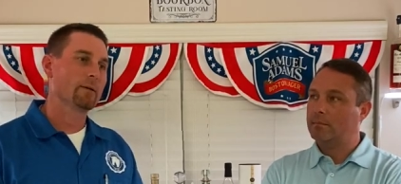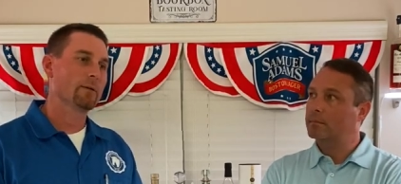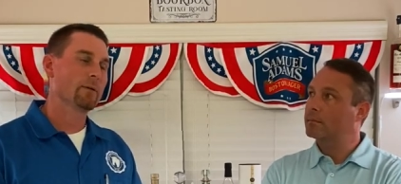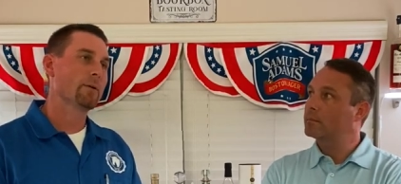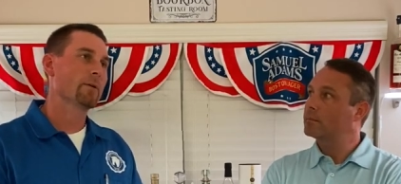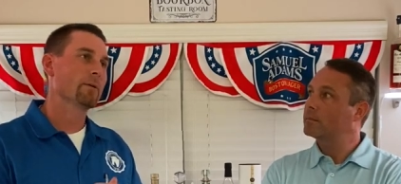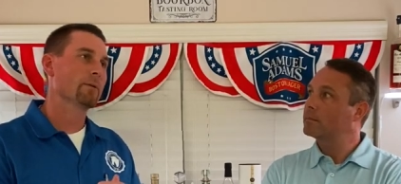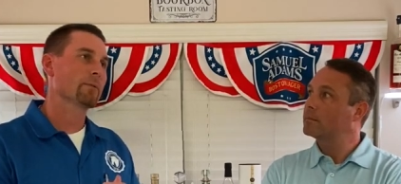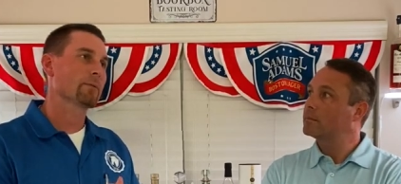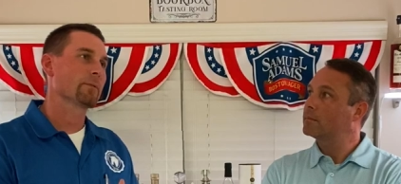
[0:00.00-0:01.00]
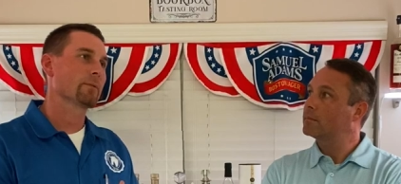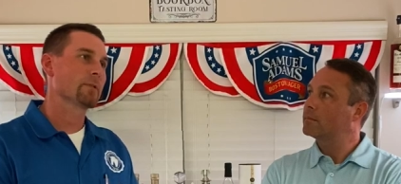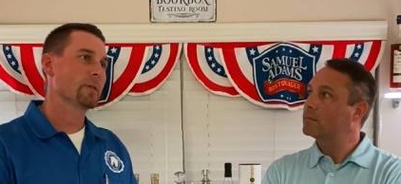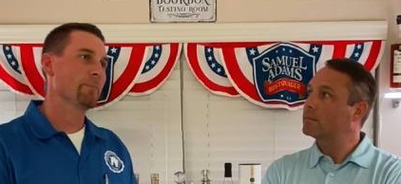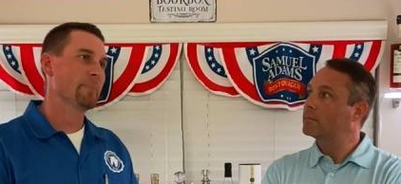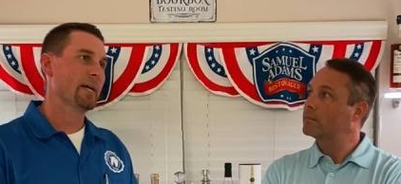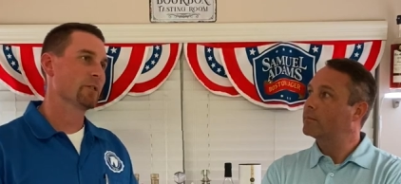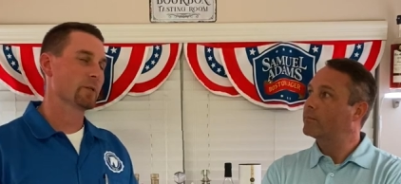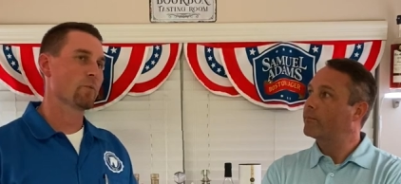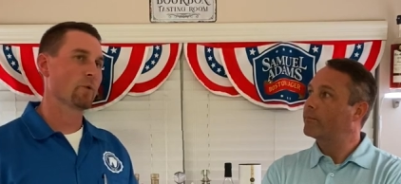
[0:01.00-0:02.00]
Speaker 1: are some
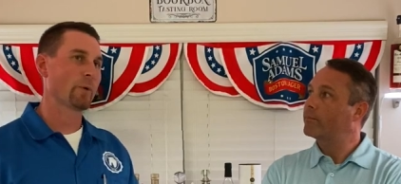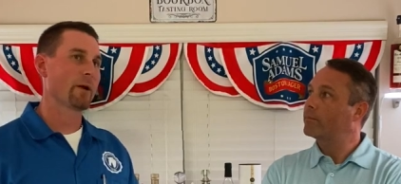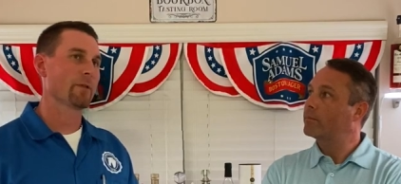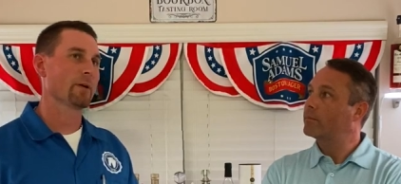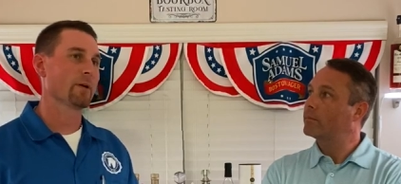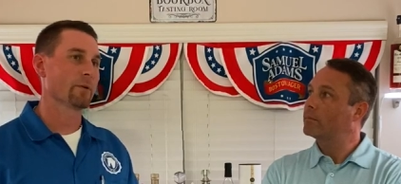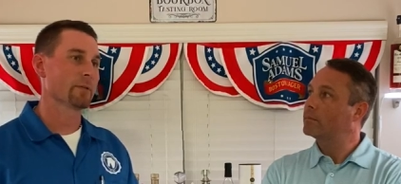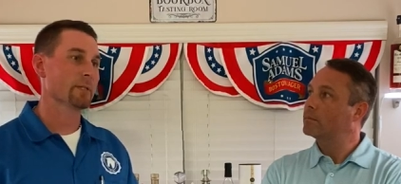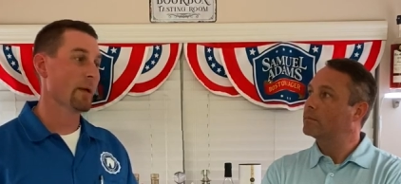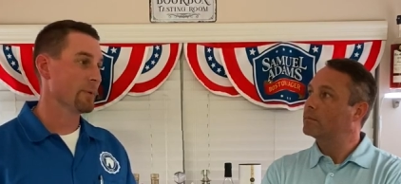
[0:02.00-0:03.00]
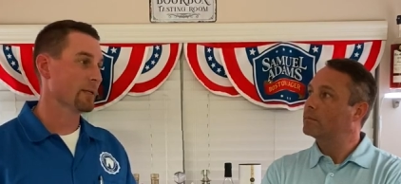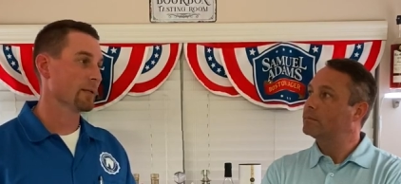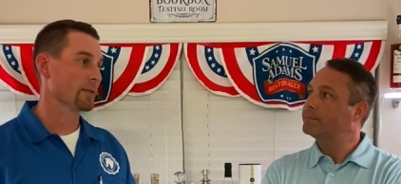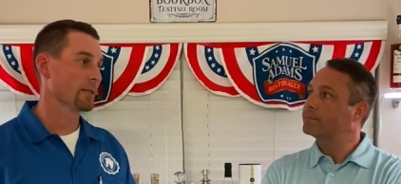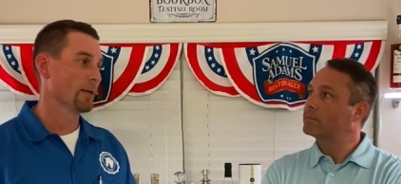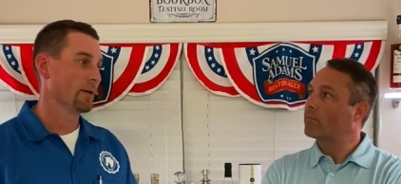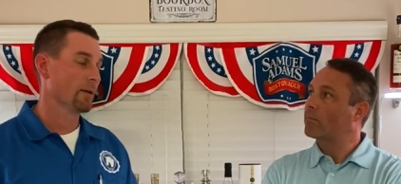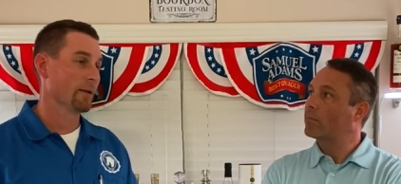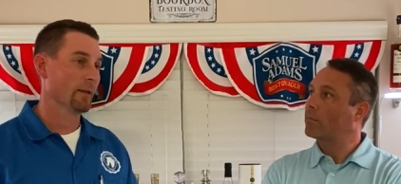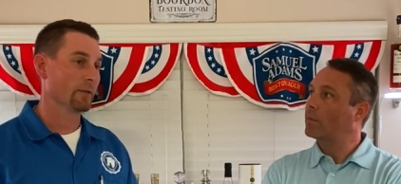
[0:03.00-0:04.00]
batches more rare than others. Yeah, because
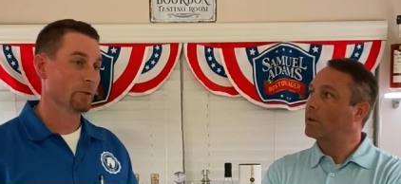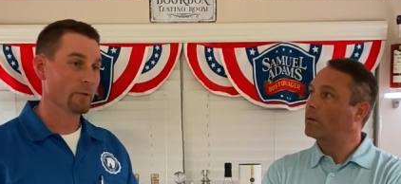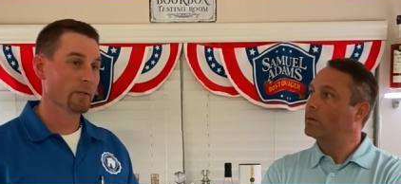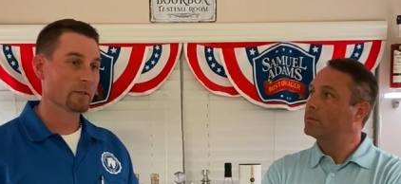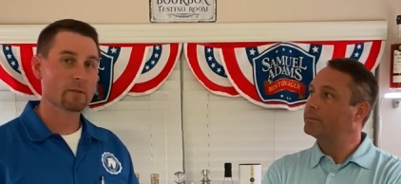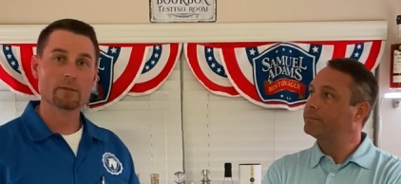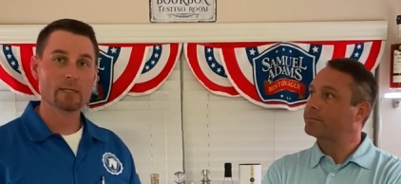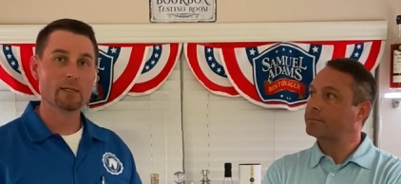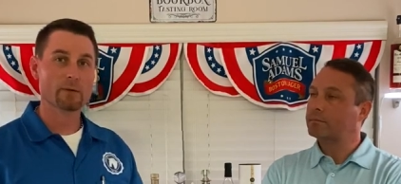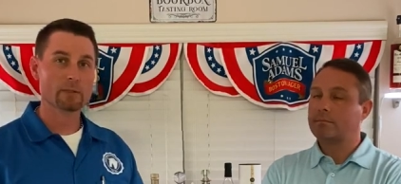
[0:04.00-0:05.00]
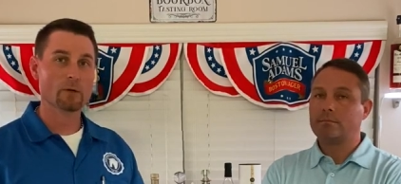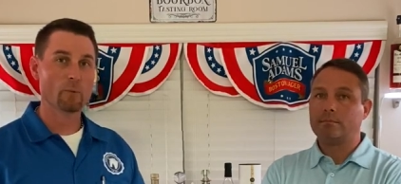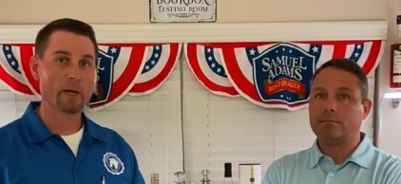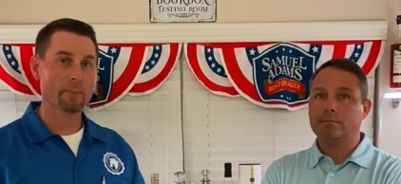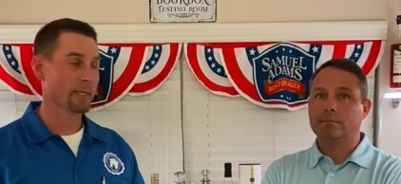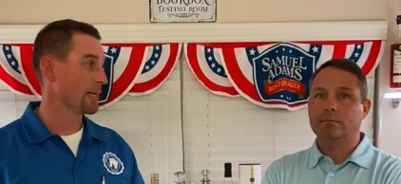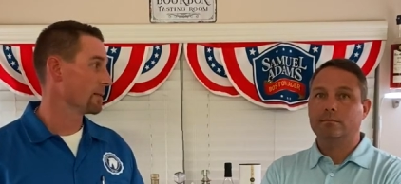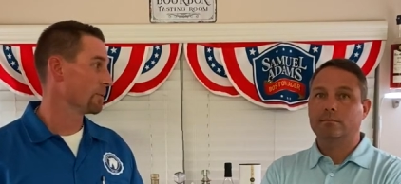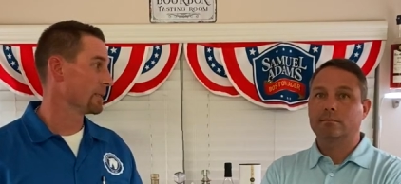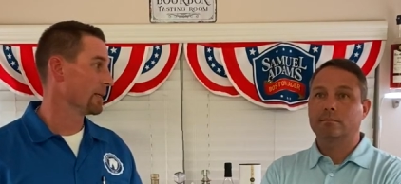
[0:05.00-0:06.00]
2013 there was a whole Pappy Gate
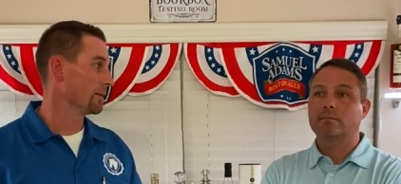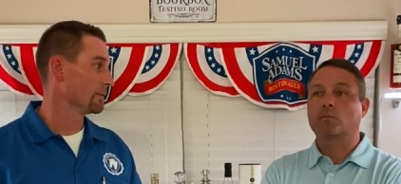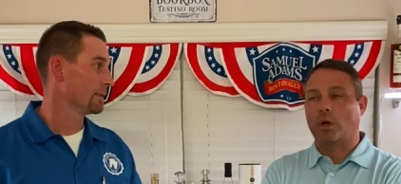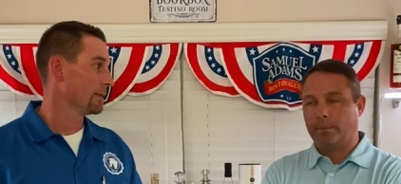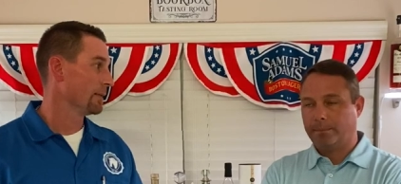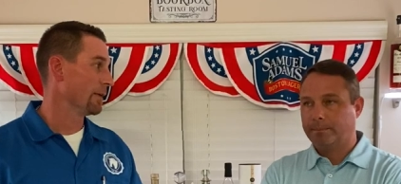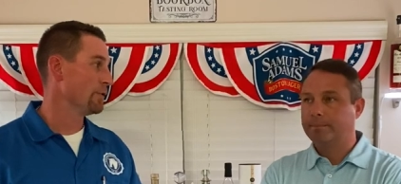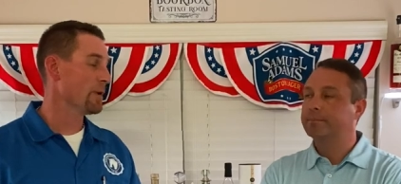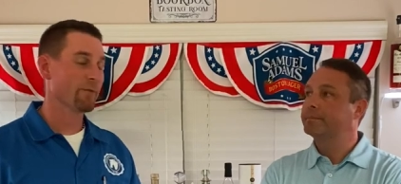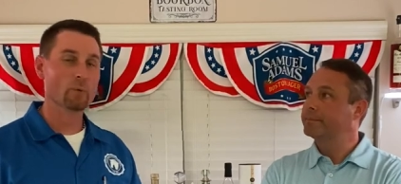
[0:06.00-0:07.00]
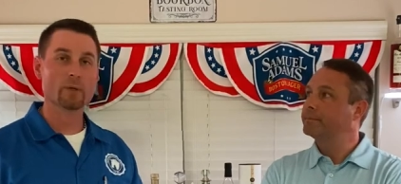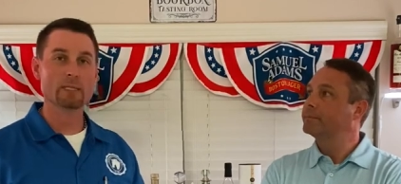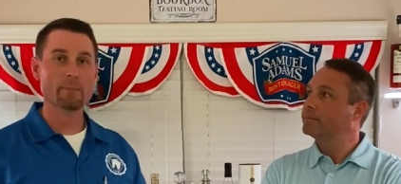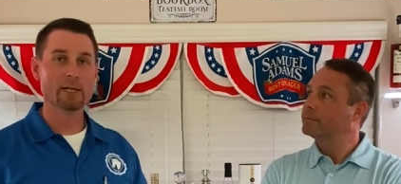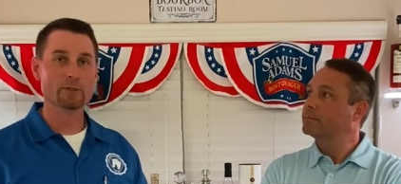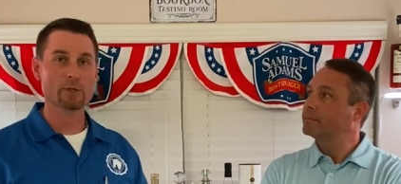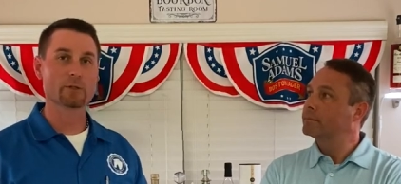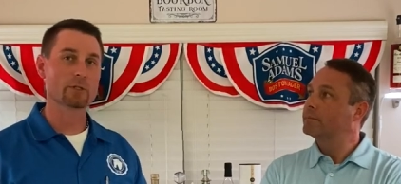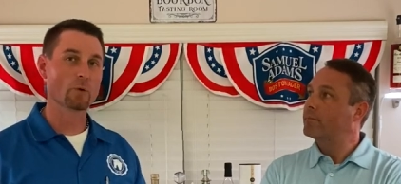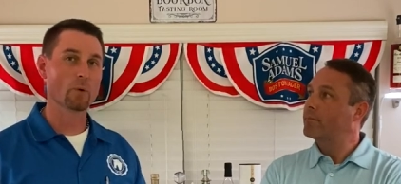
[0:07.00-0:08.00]
that went down. Right. If you have the ones that made it to your
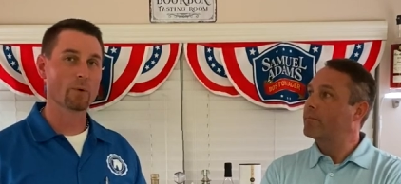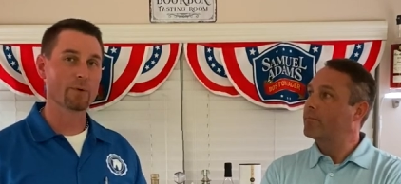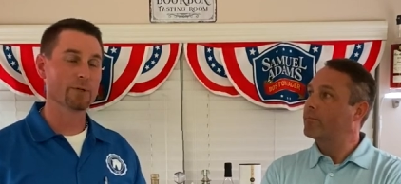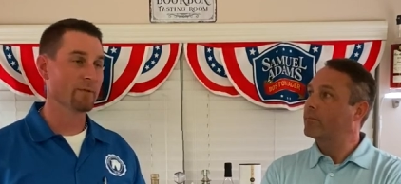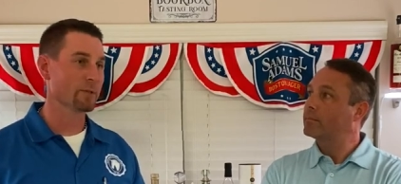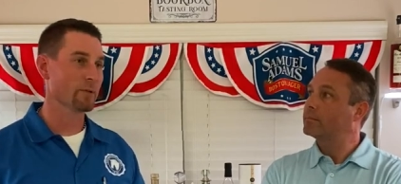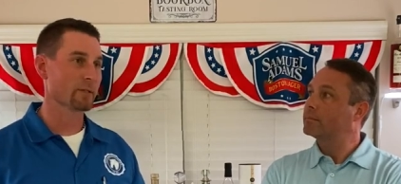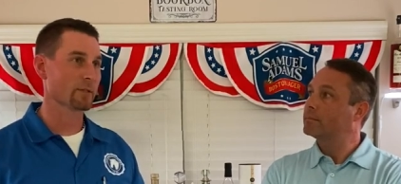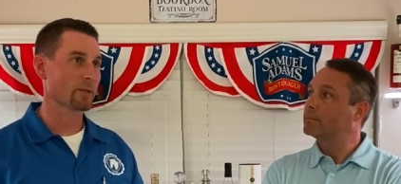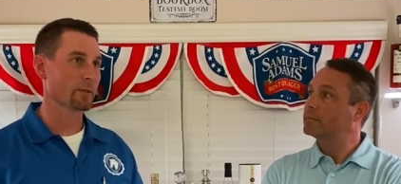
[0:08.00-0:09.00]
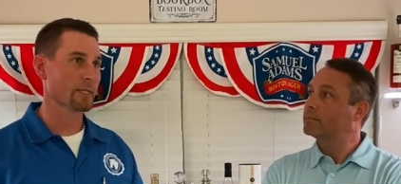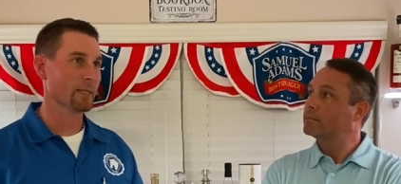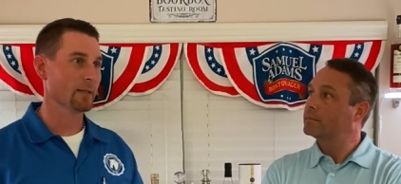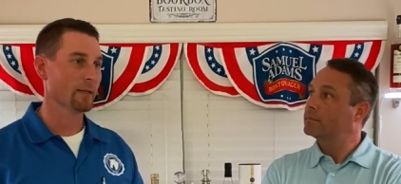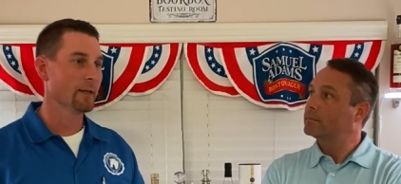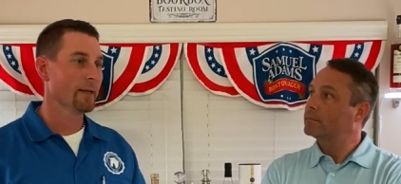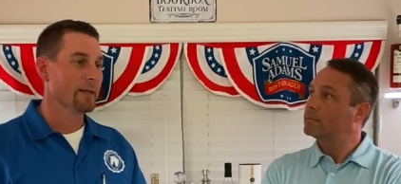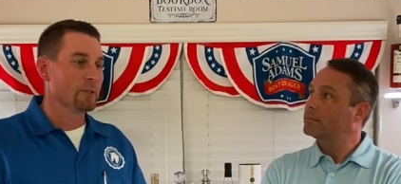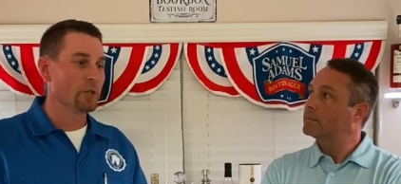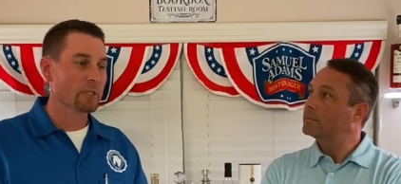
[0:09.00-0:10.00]
store and you have a 2013
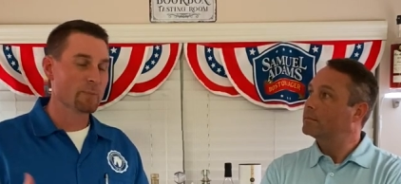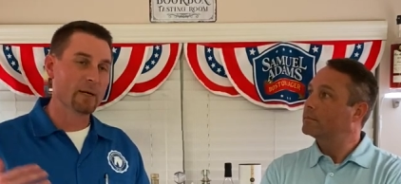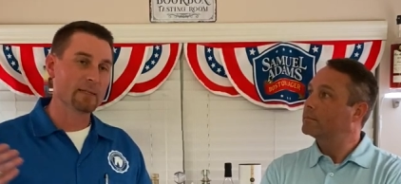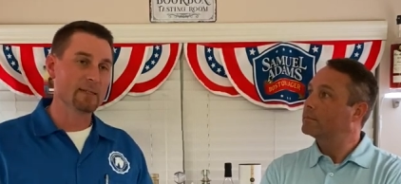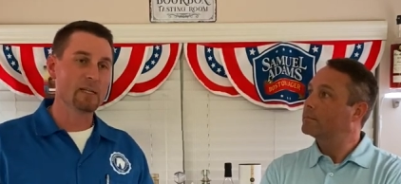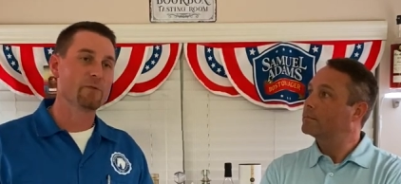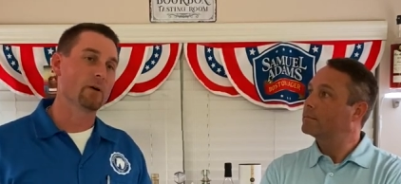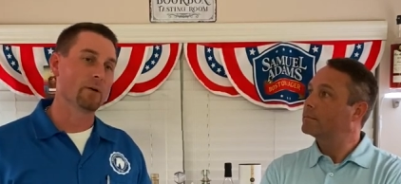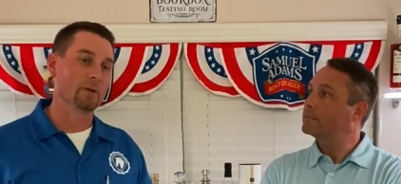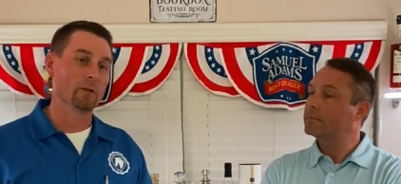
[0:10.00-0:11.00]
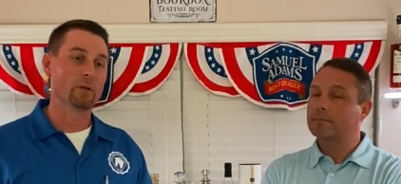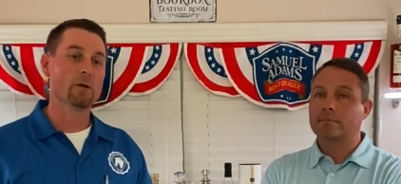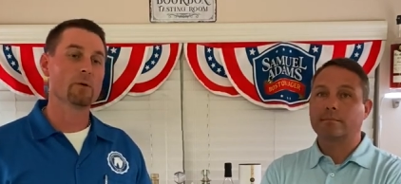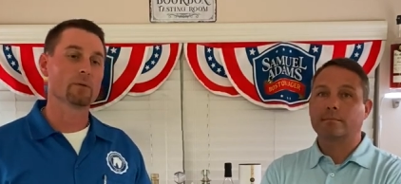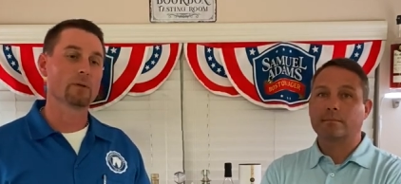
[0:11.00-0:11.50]
just by default alone,